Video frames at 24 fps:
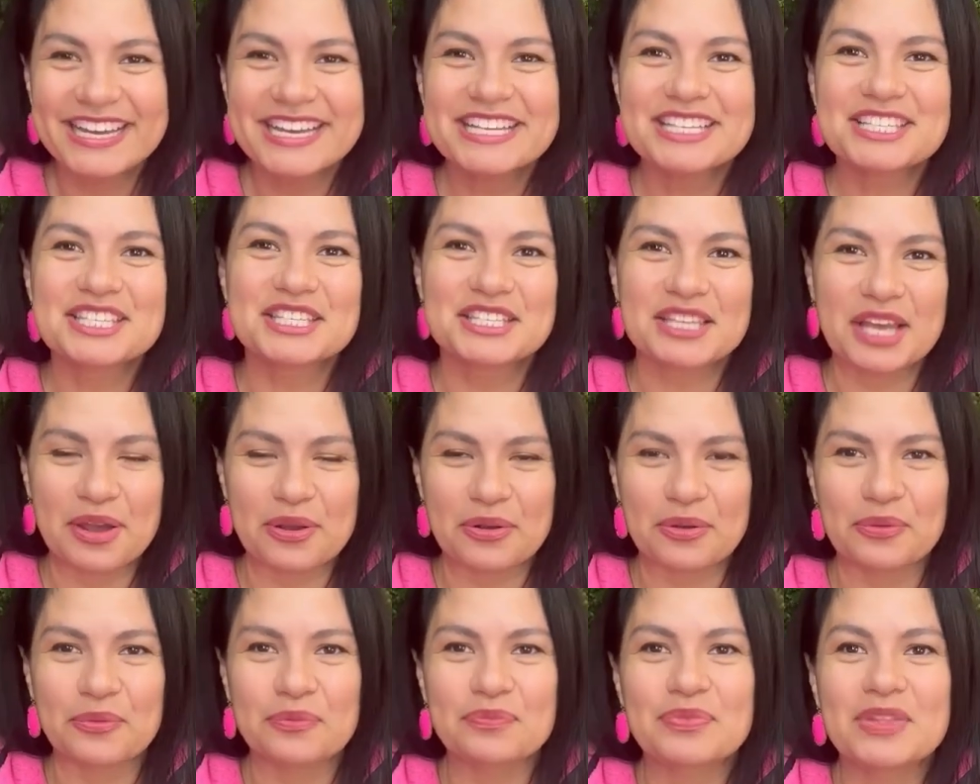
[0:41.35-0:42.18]

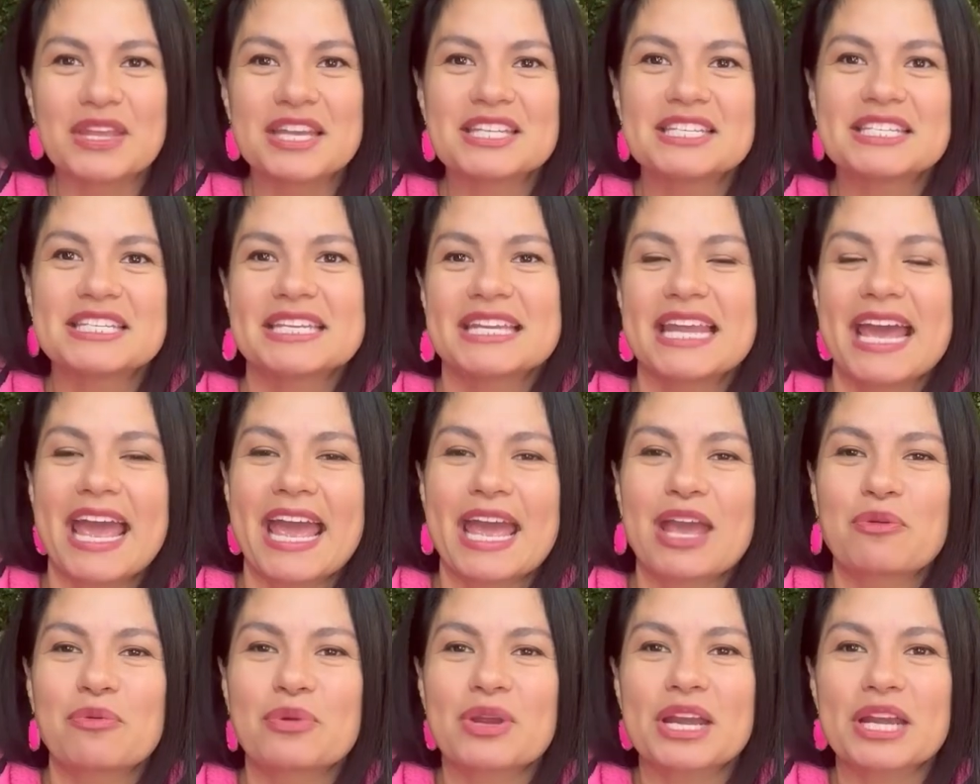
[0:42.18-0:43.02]
So
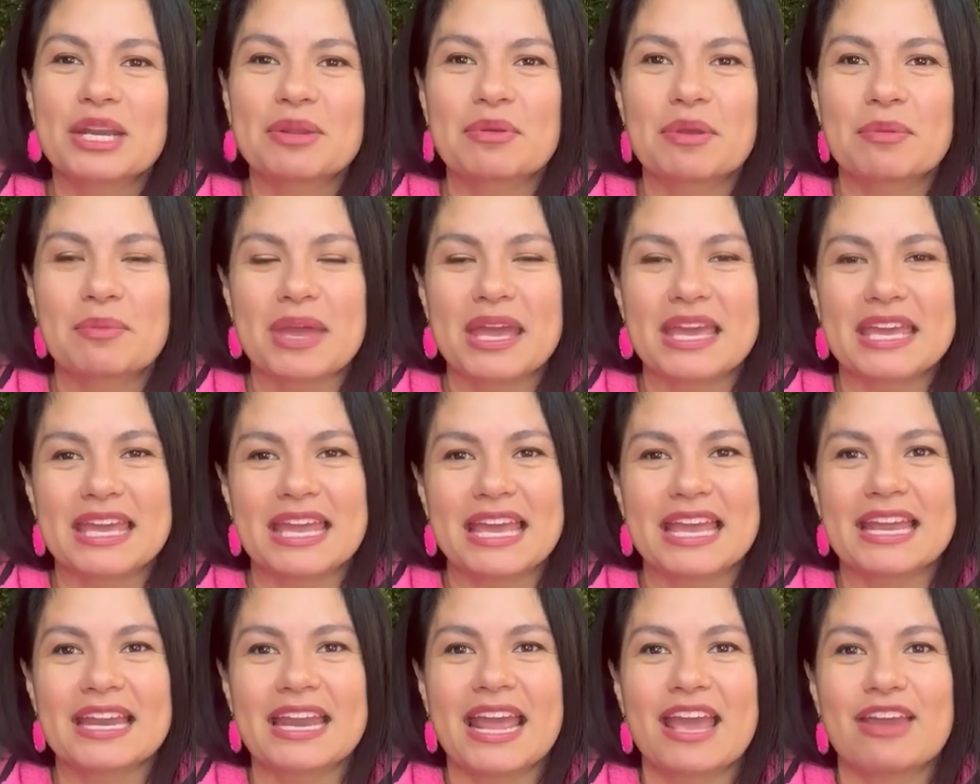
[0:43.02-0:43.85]
today we're going to be
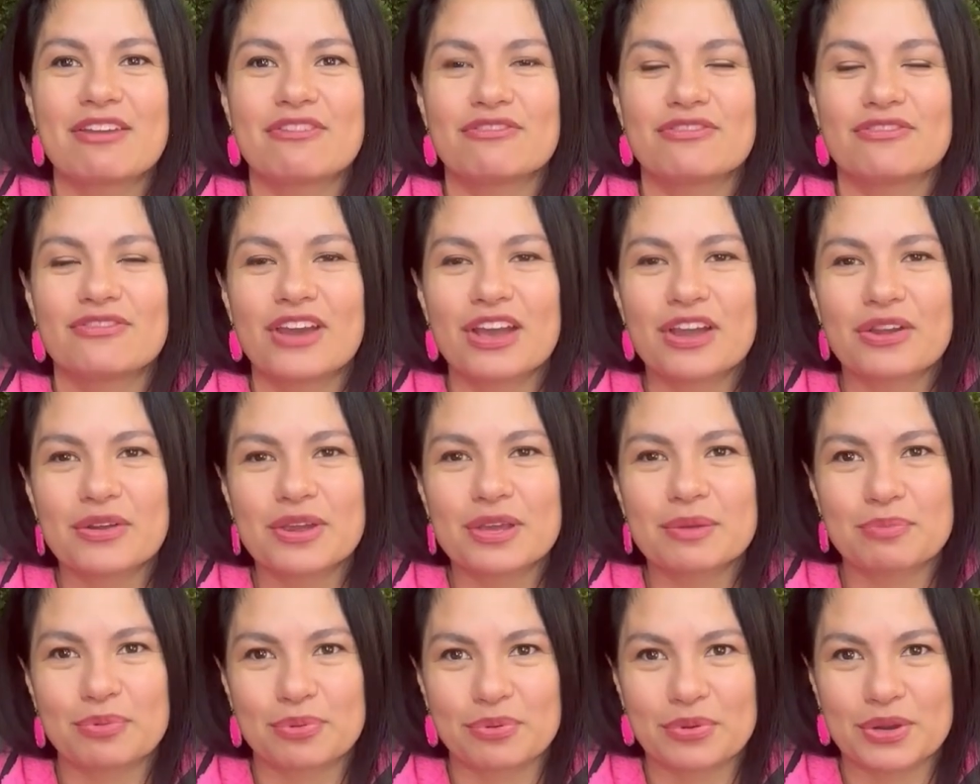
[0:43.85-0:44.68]
making a
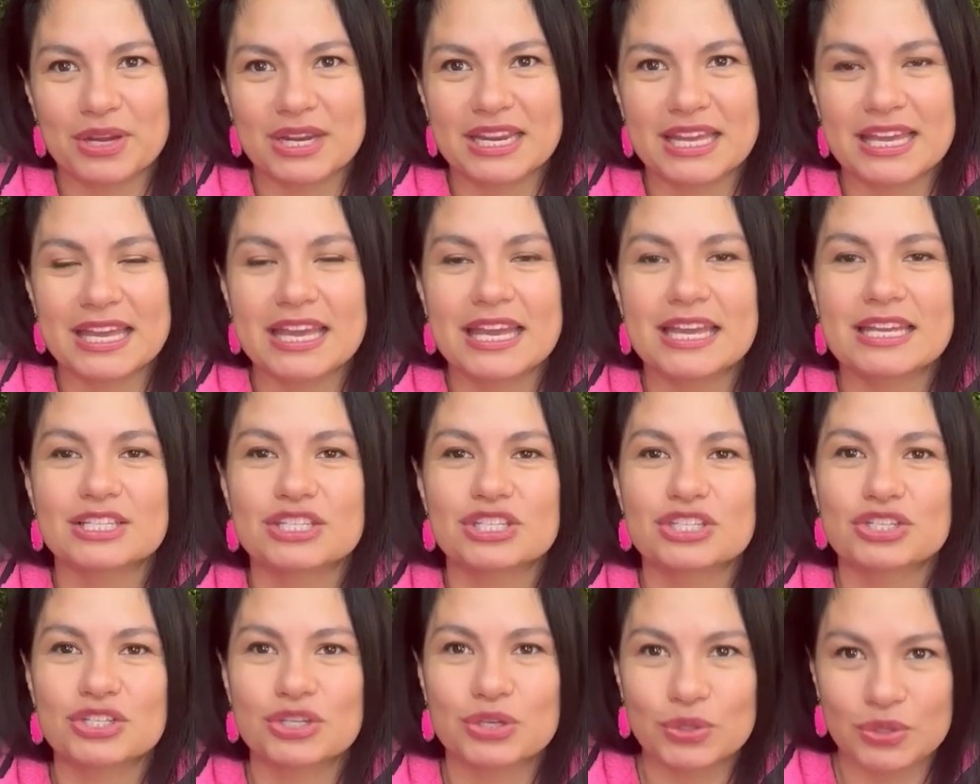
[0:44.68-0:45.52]
very pretty
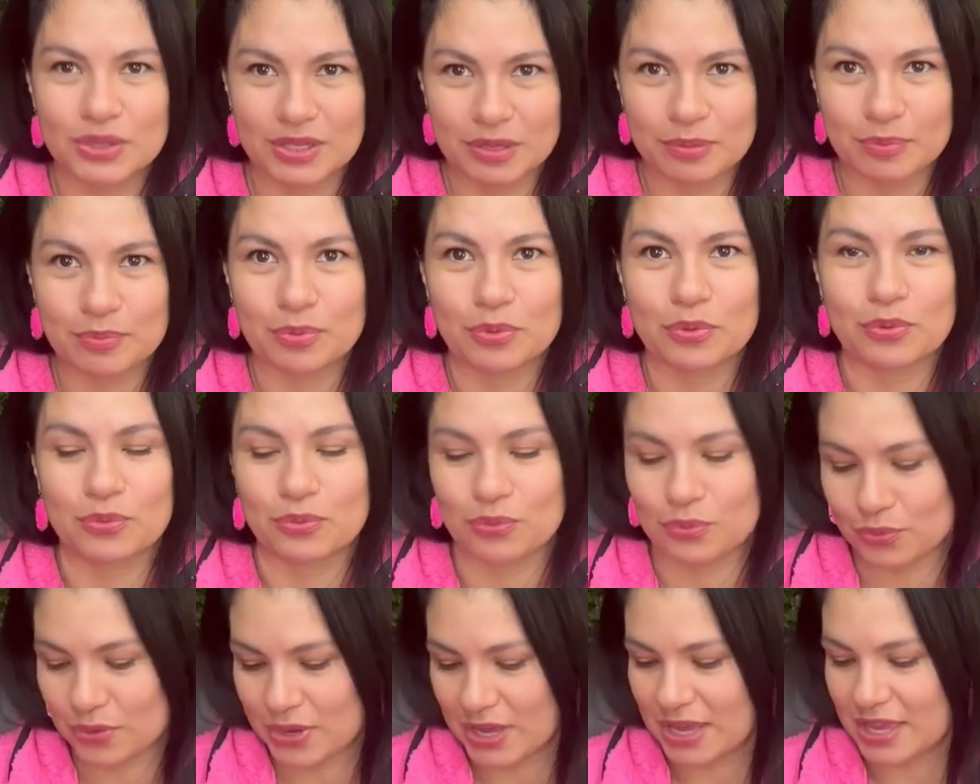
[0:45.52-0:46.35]
tulip
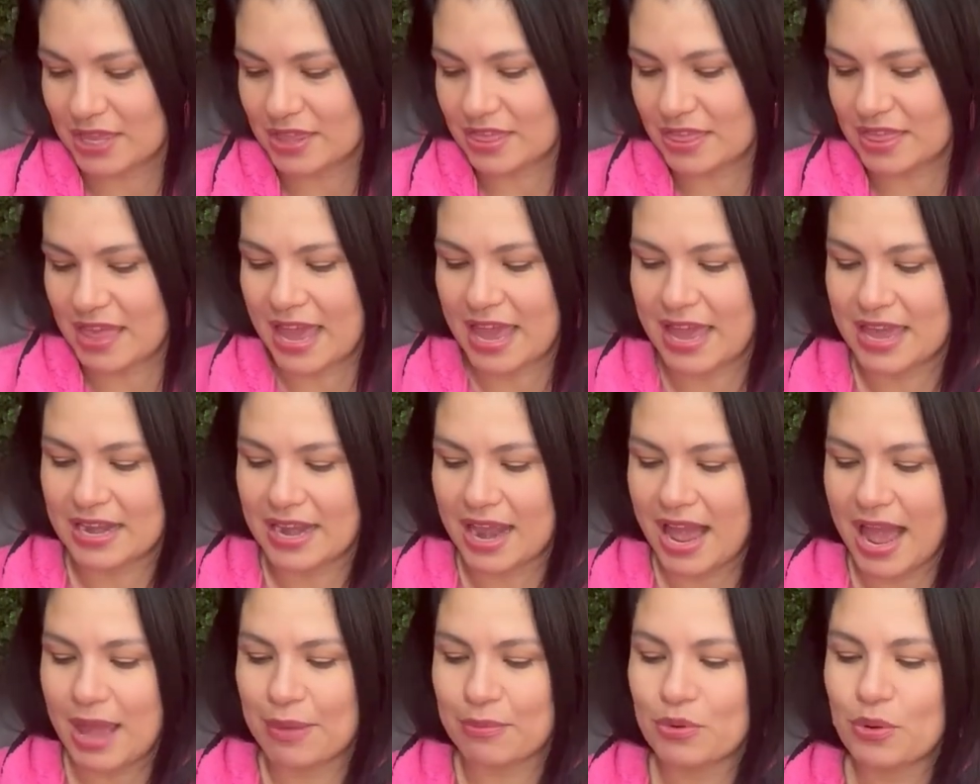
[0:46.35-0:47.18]
wreath, and
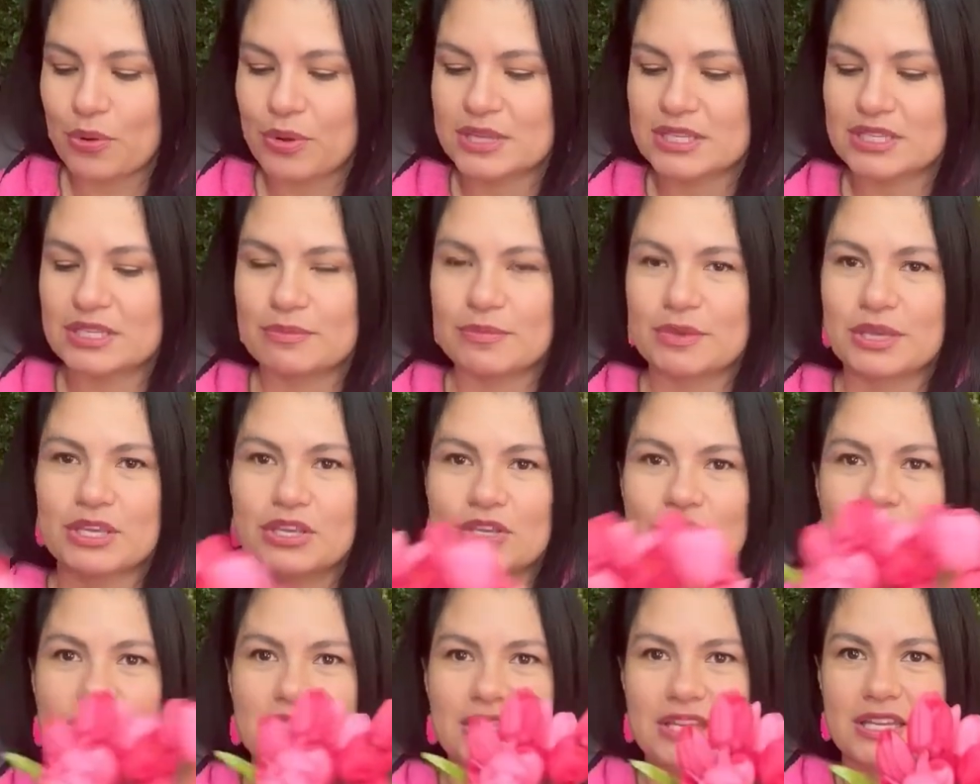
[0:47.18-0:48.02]
I'm going to be
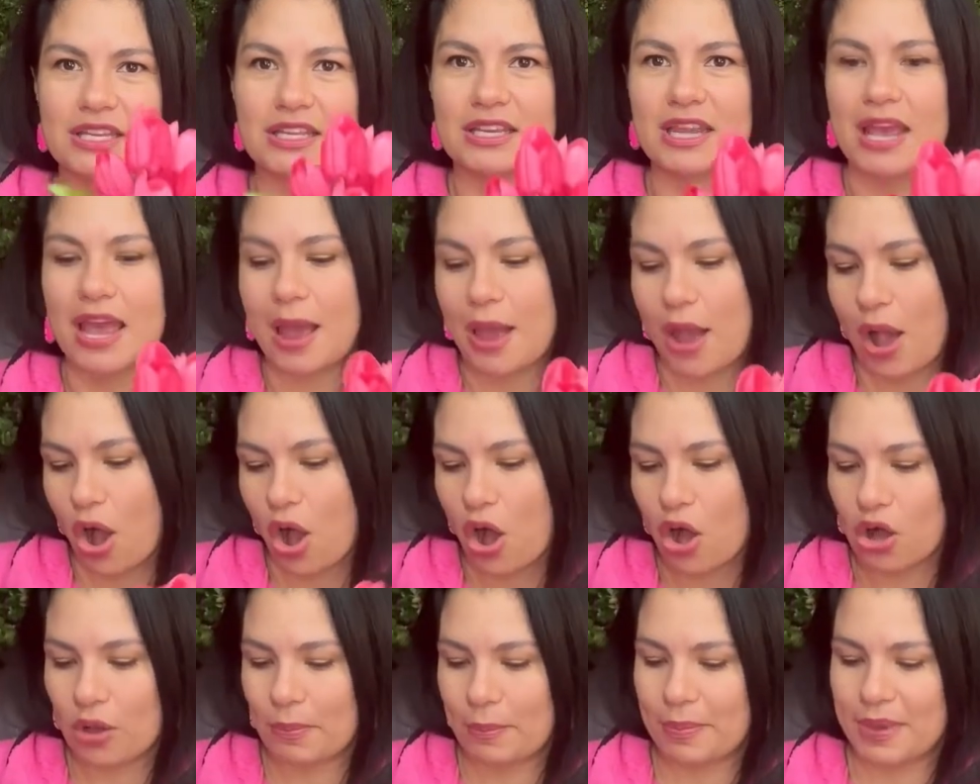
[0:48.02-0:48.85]
using
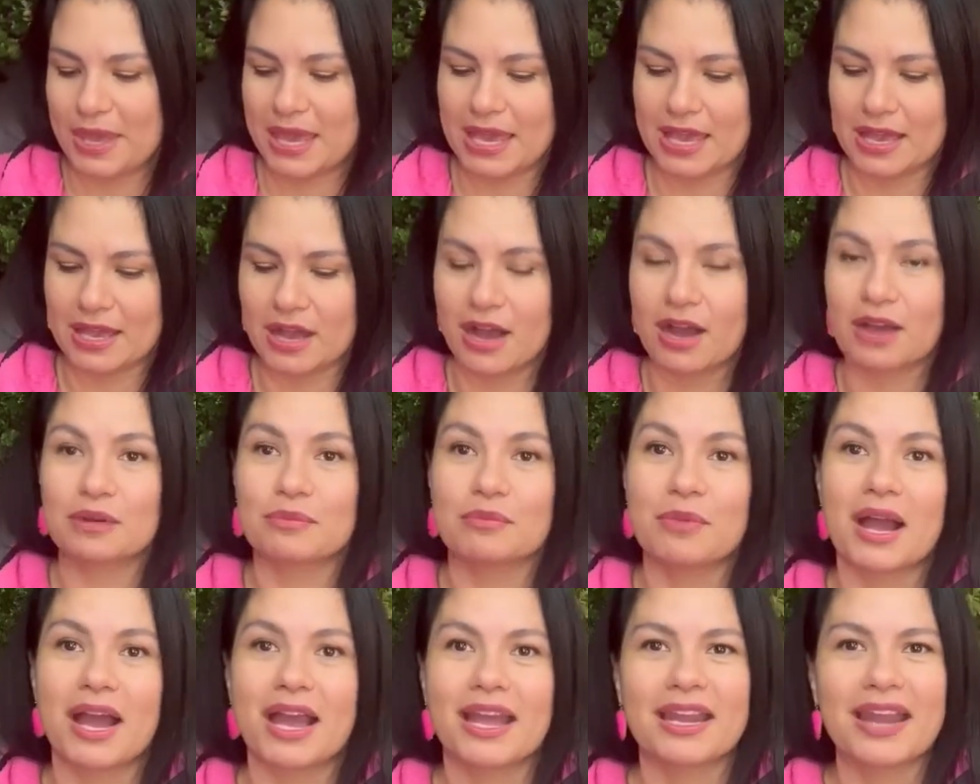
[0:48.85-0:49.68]
all pink on
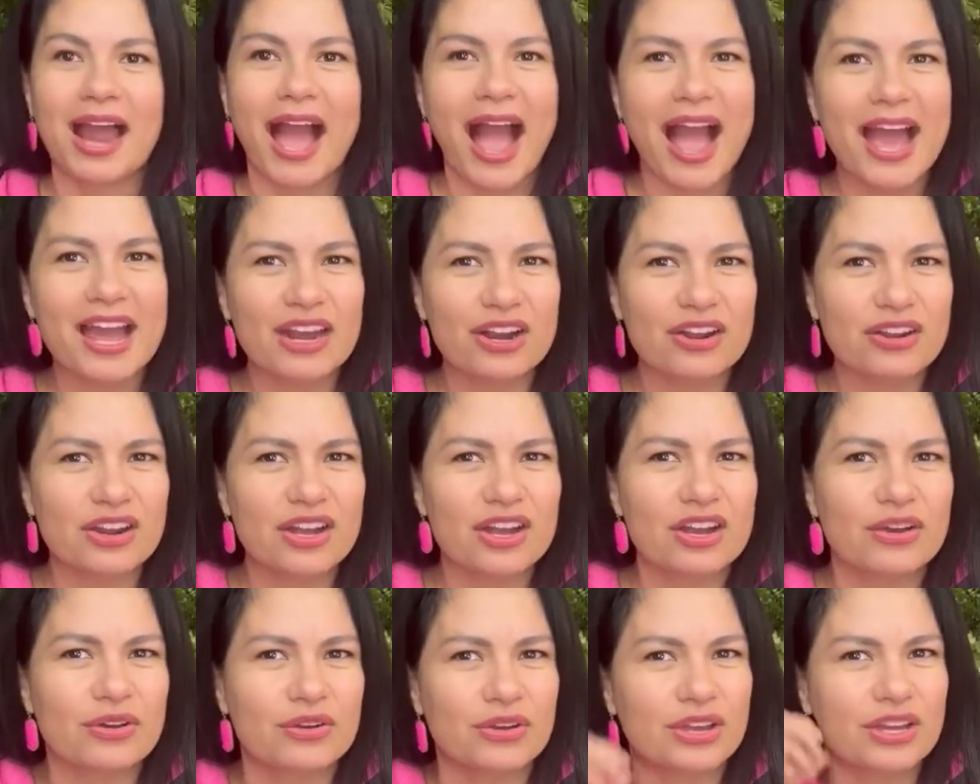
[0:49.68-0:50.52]
mine. I don't
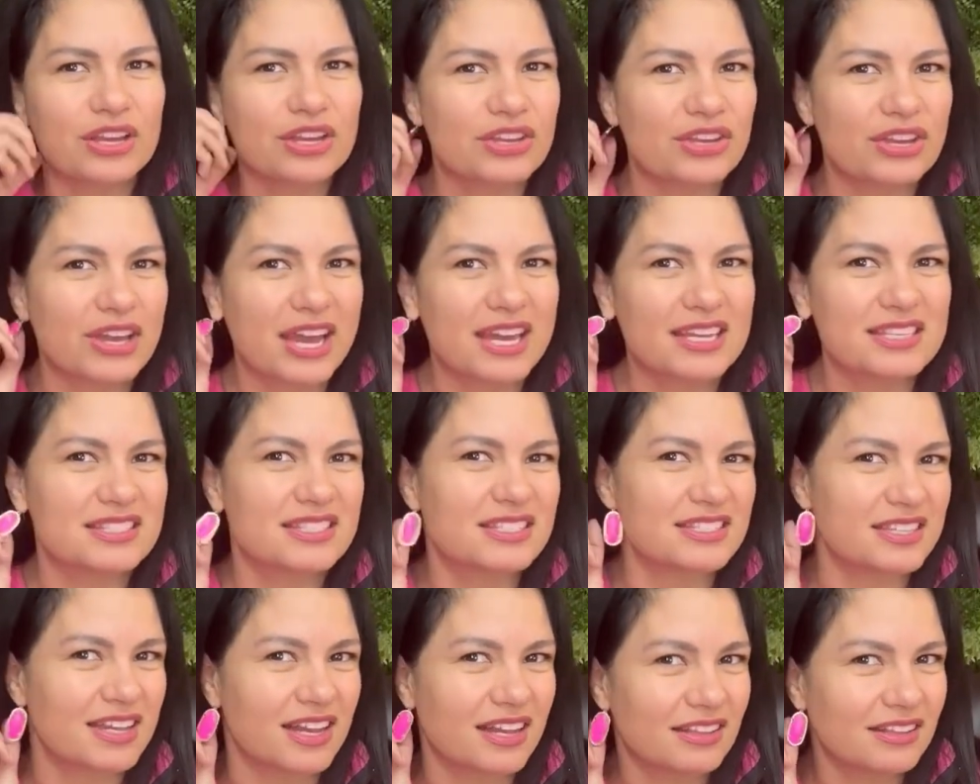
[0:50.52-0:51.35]
know, can you guys
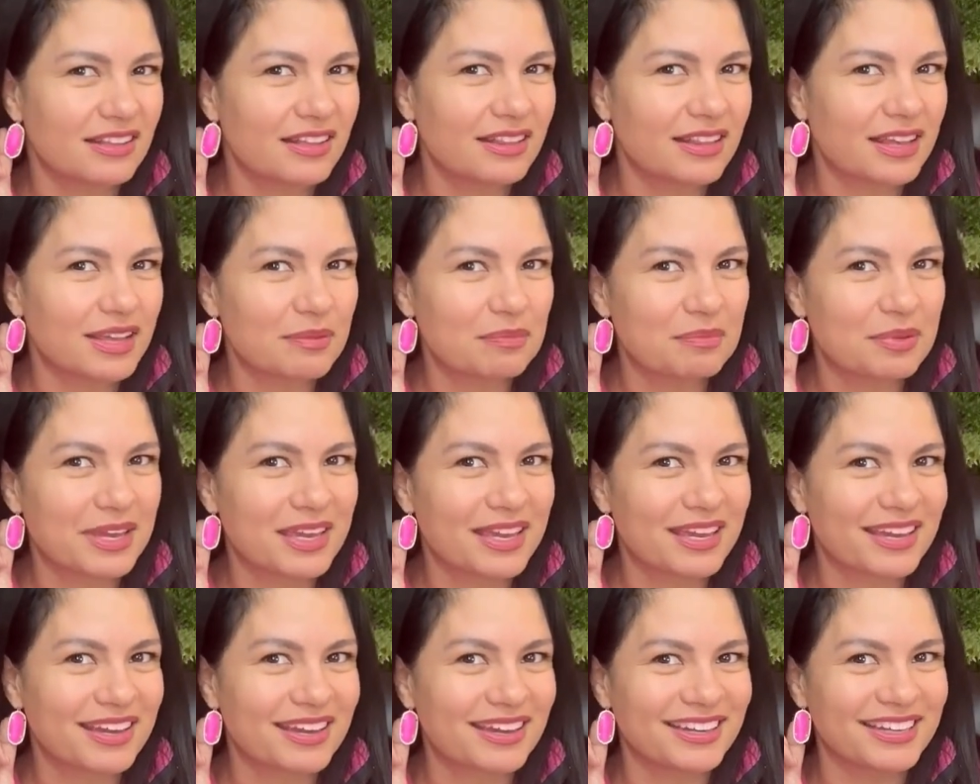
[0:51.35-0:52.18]
tell I like
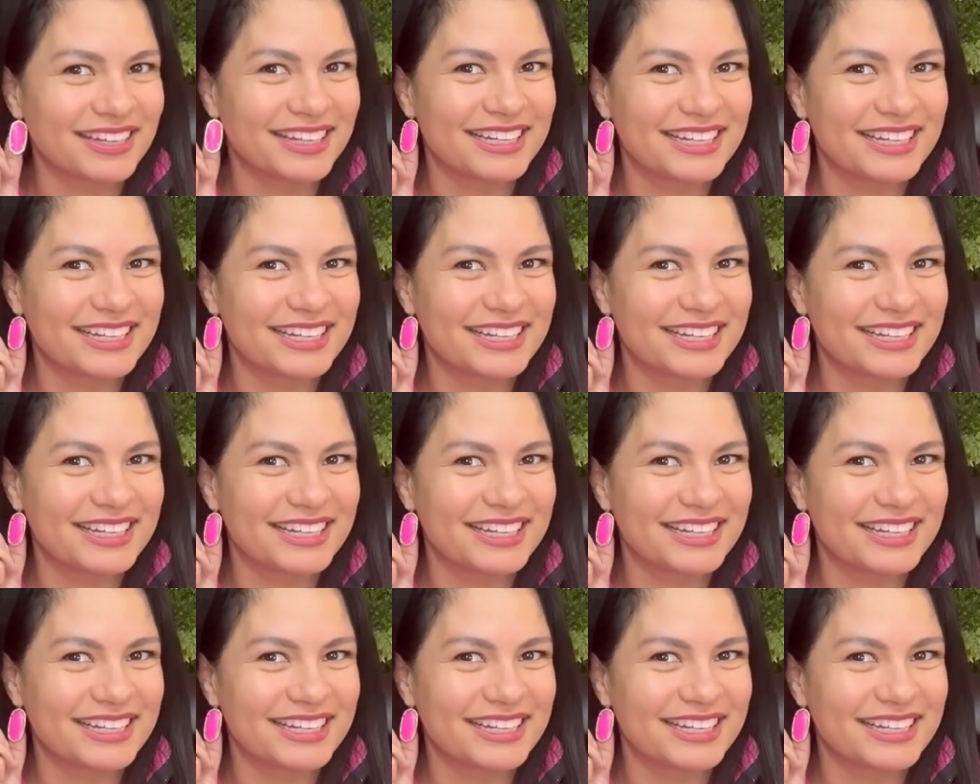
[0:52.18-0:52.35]
pink?